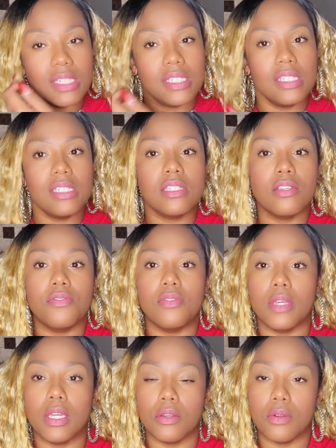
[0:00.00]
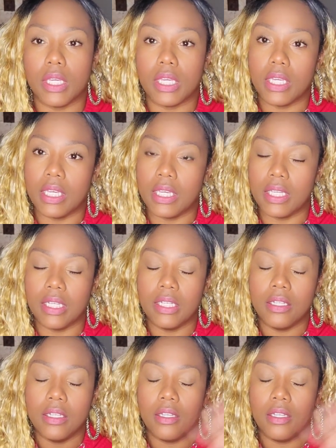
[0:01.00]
This is a very